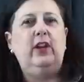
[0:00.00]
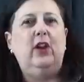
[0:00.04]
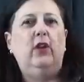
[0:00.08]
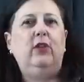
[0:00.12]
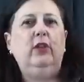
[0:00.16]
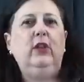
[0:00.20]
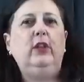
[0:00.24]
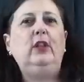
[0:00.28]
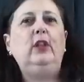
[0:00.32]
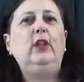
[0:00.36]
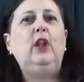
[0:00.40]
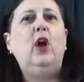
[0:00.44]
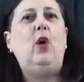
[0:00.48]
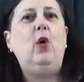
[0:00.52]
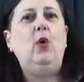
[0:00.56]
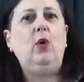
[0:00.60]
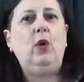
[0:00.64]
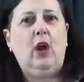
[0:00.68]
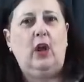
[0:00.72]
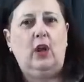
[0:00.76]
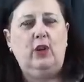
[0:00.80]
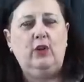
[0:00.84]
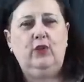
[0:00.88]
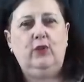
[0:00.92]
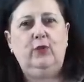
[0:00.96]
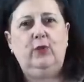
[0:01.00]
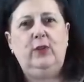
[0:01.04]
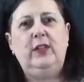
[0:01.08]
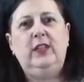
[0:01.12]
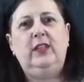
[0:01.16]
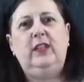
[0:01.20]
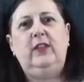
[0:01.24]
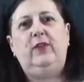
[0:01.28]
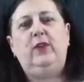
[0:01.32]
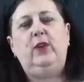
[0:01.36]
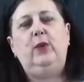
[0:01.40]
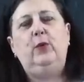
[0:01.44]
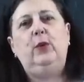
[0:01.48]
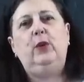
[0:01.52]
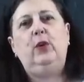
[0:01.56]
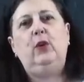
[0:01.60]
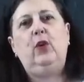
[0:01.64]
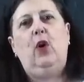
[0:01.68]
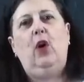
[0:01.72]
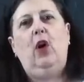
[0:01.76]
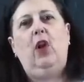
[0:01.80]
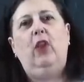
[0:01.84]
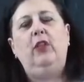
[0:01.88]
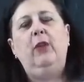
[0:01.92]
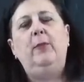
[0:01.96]
know, the Low Countries, if you would
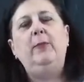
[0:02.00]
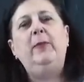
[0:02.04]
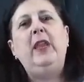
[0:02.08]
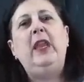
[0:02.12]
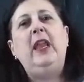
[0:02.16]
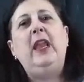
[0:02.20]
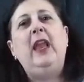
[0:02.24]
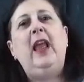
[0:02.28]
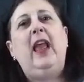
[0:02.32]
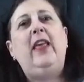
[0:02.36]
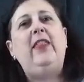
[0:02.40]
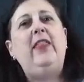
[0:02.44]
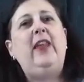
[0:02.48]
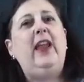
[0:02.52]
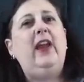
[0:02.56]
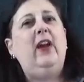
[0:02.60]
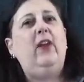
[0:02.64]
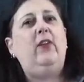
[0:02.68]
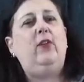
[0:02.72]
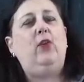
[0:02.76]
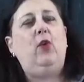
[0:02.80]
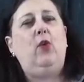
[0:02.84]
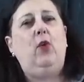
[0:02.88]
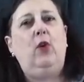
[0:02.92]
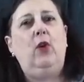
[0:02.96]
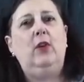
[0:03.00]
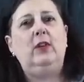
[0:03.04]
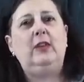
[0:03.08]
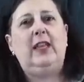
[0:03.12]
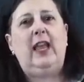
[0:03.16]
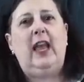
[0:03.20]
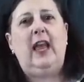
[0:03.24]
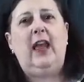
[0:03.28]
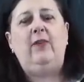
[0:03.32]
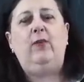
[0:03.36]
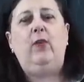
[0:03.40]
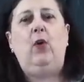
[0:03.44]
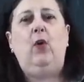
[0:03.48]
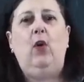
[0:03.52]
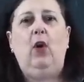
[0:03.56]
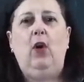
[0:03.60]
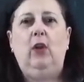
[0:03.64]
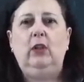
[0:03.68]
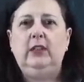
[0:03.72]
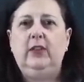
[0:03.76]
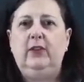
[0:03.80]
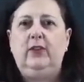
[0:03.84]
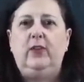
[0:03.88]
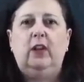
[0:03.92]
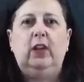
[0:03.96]
call them. And they, of course, have
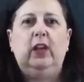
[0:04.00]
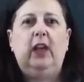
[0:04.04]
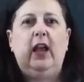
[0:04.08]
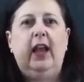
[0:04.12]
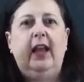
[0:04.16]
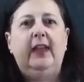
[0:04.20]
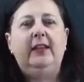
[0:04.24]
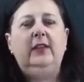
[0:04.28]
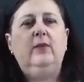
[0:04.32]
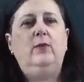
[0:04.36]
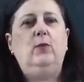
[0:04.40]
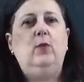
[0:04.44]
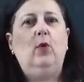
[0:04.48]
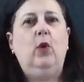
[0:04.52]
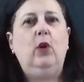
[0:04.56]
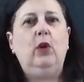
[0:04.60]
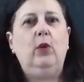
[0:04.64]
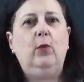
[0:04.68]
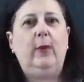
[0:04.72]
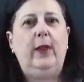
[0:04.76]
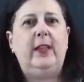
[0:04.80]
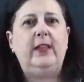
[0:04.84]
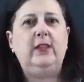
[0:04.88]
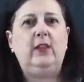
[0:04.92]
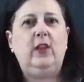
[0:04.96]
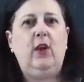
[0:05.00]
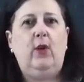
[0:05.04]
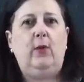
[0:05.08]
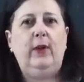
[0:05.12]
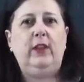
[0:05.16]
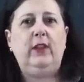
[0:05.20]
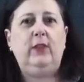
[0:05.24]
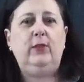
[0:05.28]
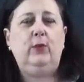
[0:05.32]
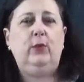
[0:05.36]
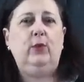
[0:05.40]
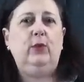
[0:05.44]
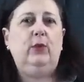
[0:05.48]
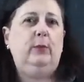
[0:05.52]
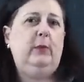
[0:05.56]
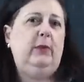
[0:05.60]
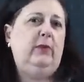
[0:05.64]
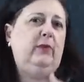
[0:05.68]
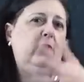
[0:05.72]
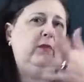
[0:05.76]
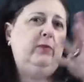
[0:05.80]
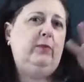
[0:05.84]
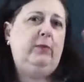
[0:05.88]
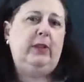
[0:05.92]
all different kinds of waterways going through them if you've